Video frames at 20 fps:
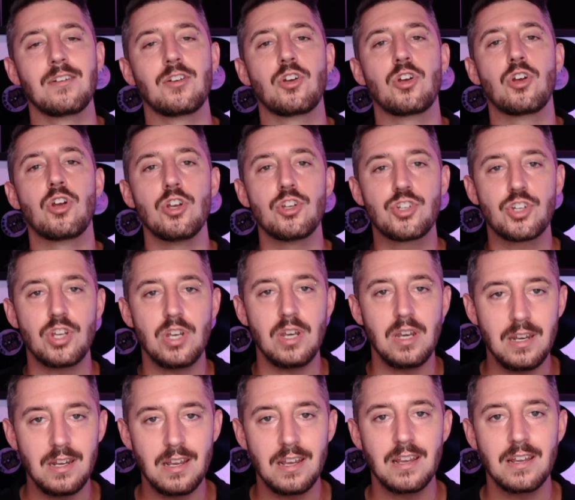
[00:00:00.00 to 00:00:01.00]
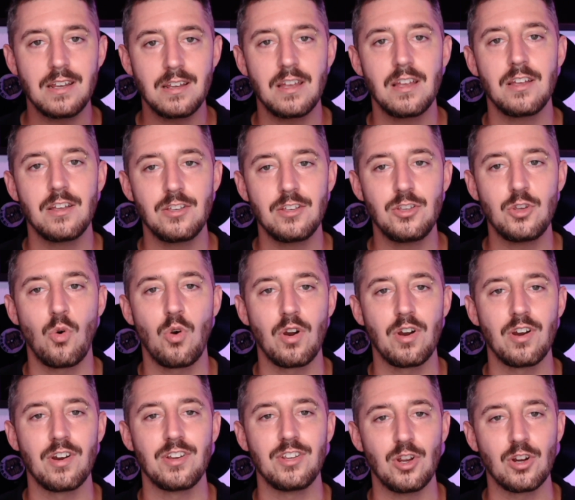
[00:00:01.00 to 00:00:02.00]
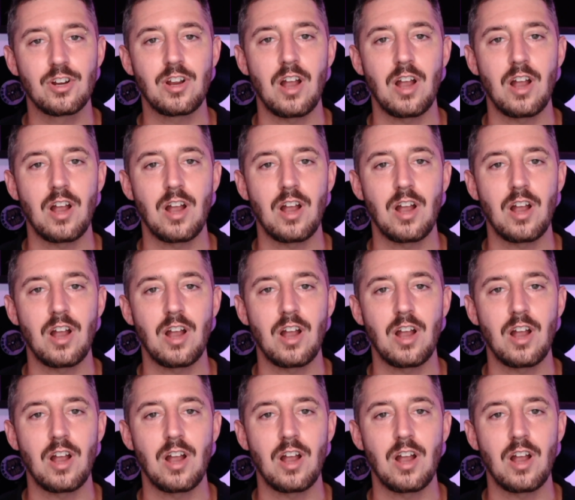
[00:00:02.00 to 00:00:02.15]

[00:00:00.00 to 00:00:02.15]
cushioning your